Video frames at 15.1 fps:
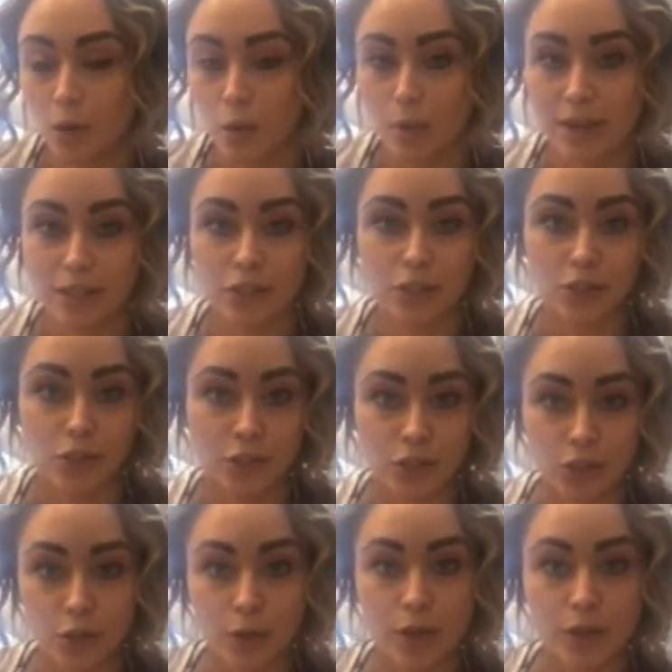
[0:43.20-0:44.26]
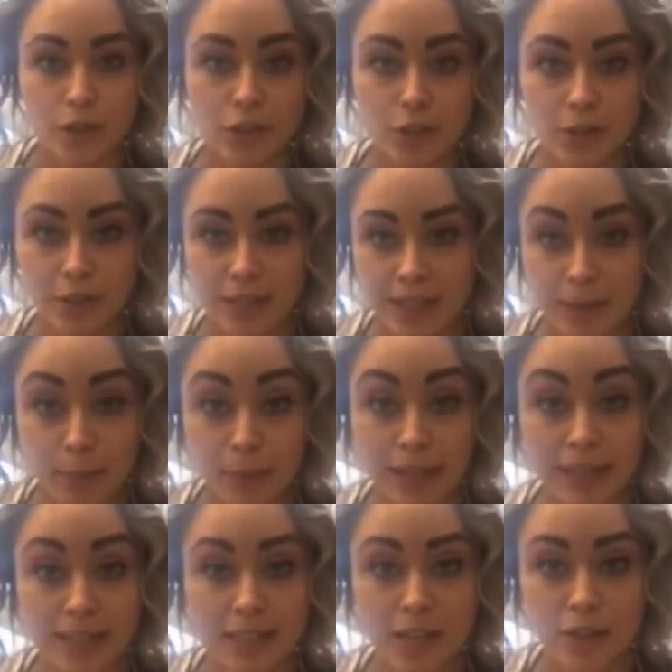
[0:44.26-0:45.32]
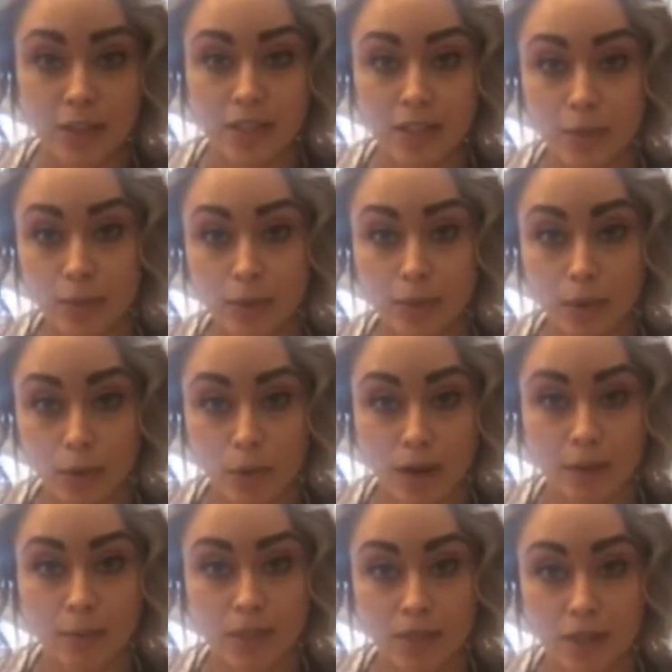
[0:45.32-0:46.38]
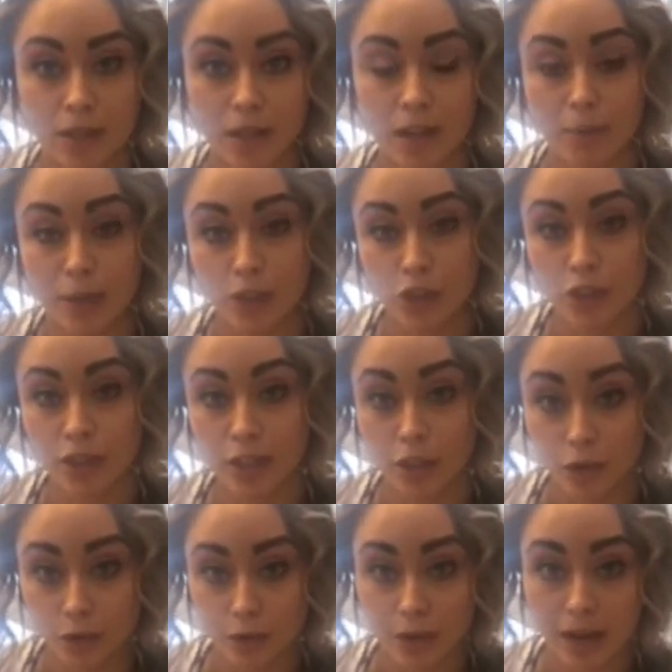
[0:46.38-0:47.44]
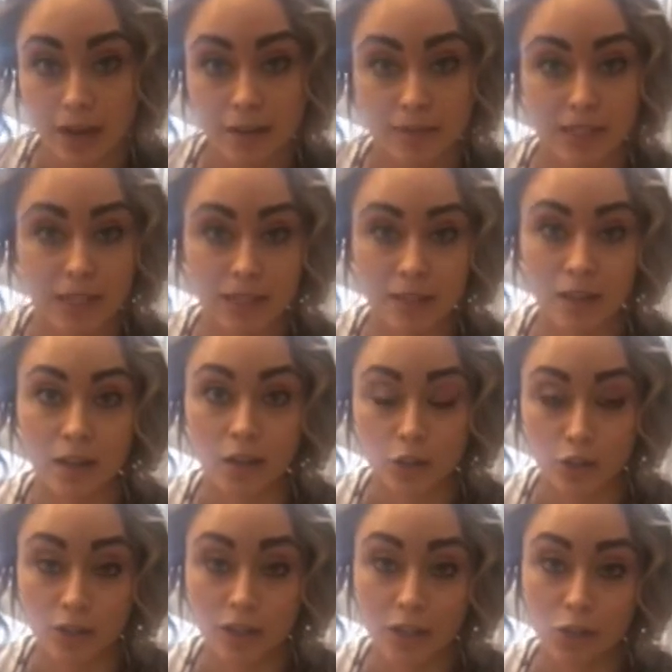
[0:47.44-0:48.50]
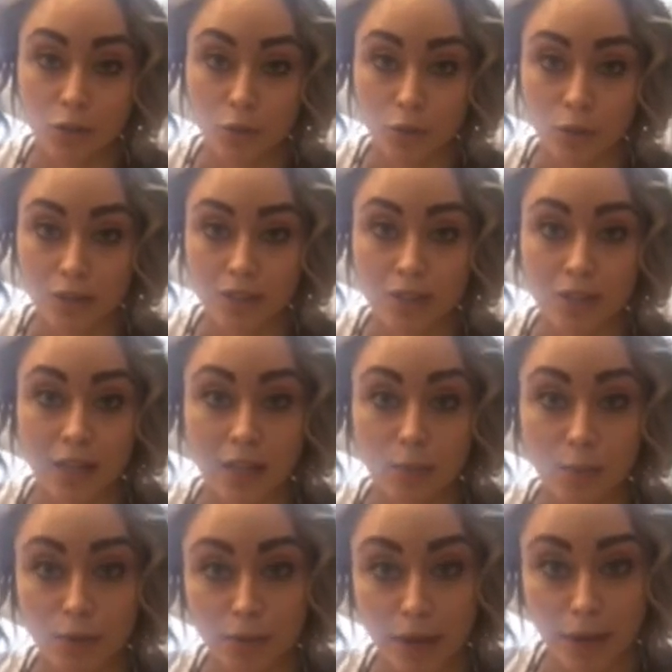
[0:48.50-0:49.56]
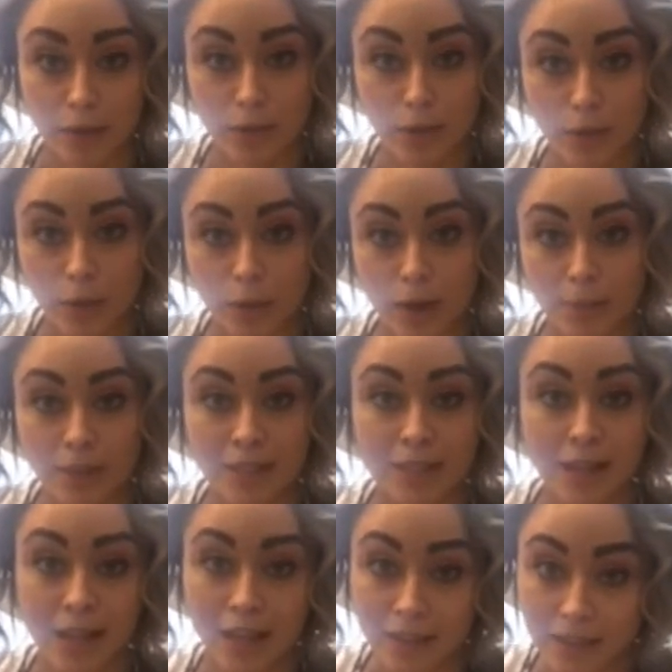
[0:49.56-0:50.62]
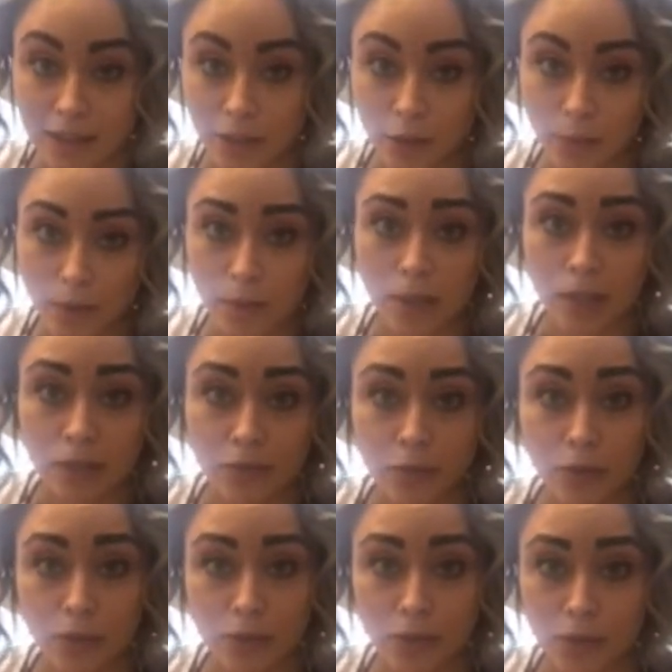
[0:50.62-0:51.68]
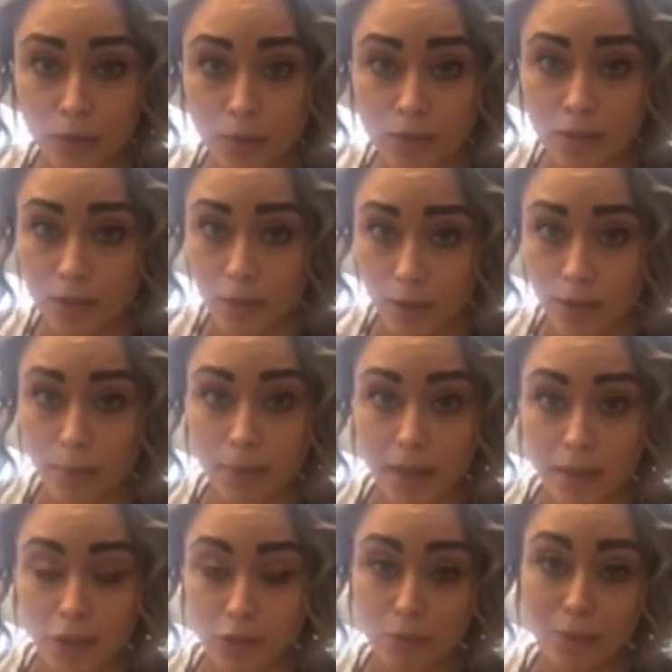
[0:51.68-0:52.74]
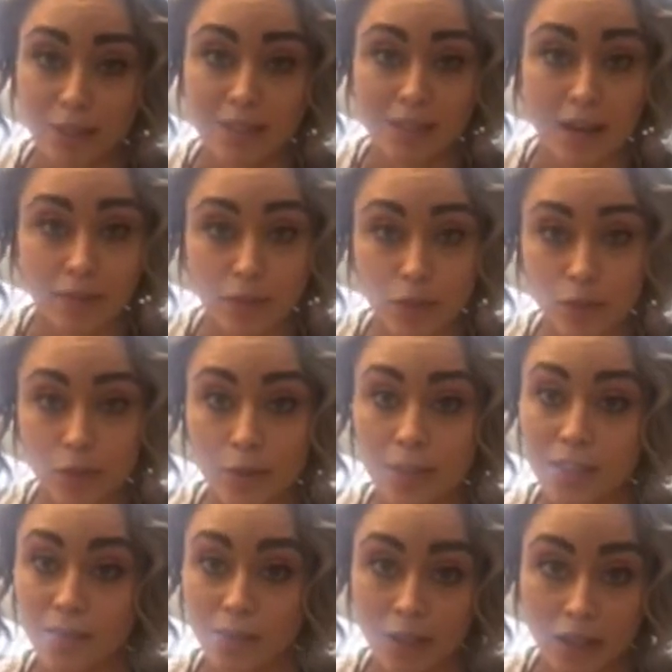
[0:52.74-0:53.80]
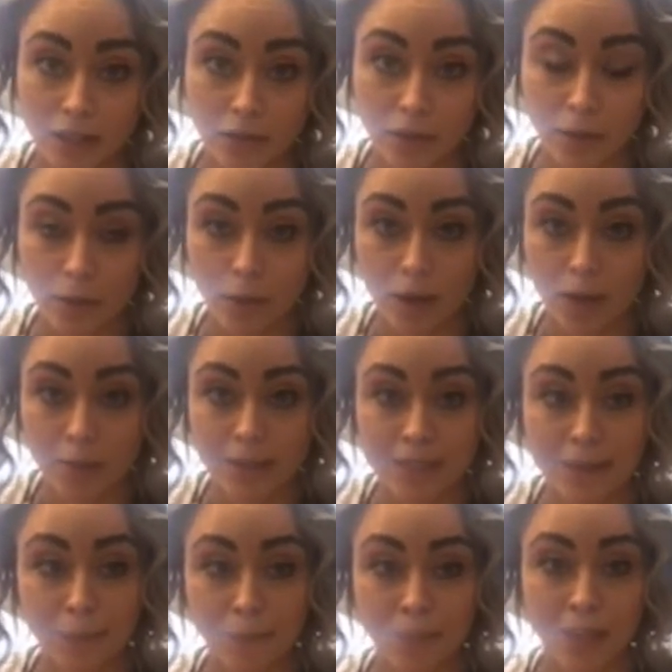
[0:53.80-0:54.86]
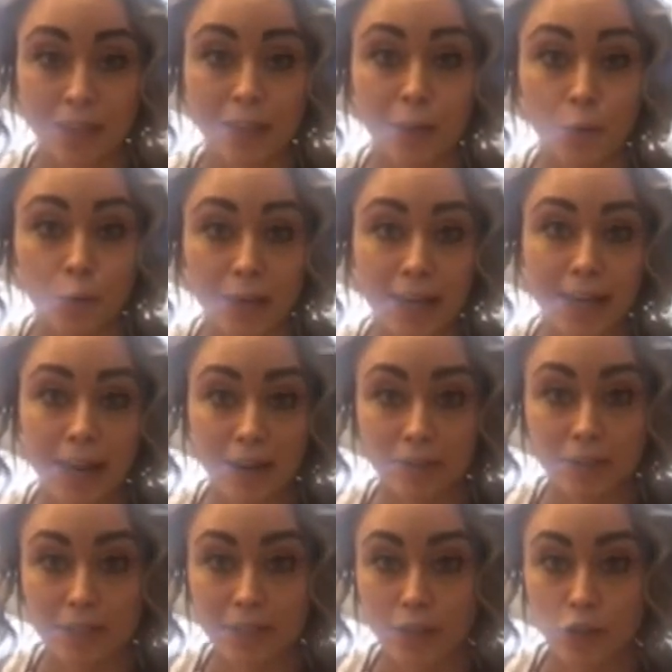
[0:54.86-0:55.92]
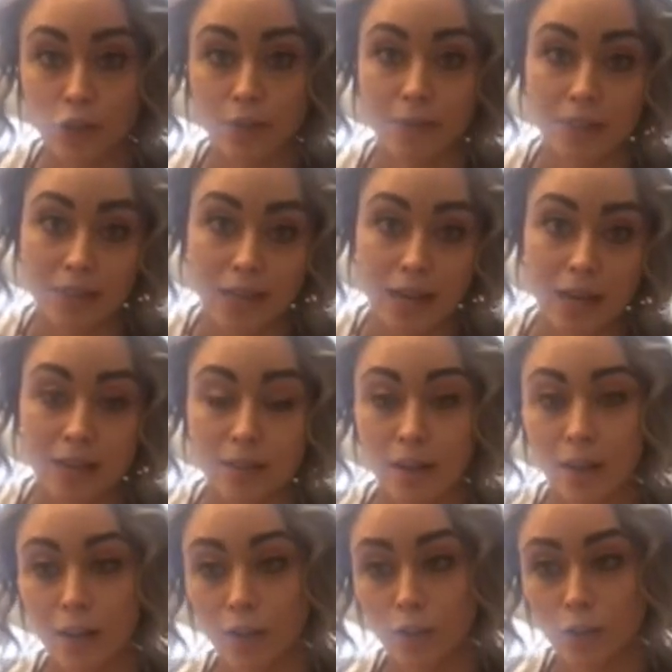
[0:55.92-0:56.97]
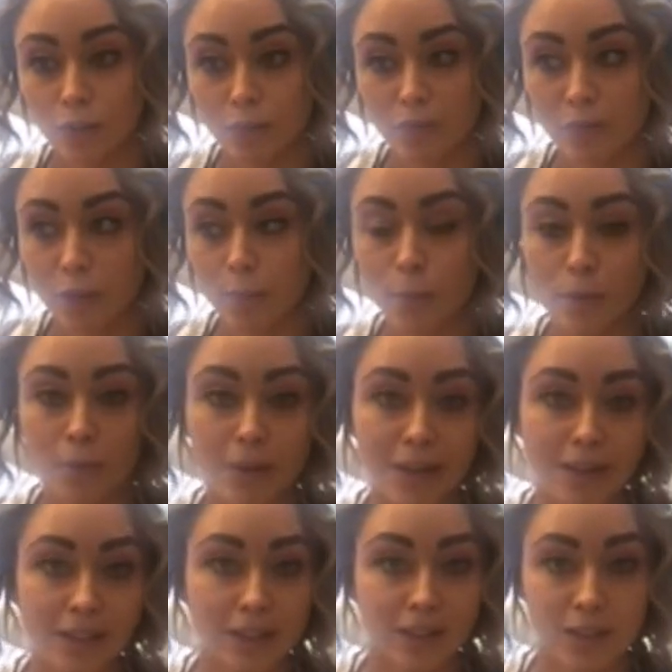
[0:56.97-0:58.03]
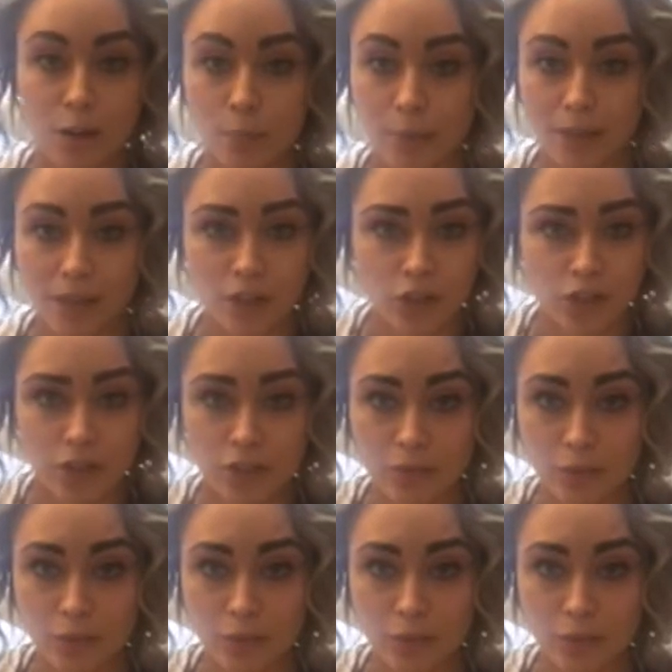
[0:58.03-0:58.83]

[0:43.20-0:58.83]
Western, Toronto, and like break it down and see what the requirements are, and make sure that you have taken the undergraduate courses and the prerequisite requirements that are required for those schools that you want to apply to, because every school has very different requirements and they weigh every section of the DAT, your verbal, writing, comprehension.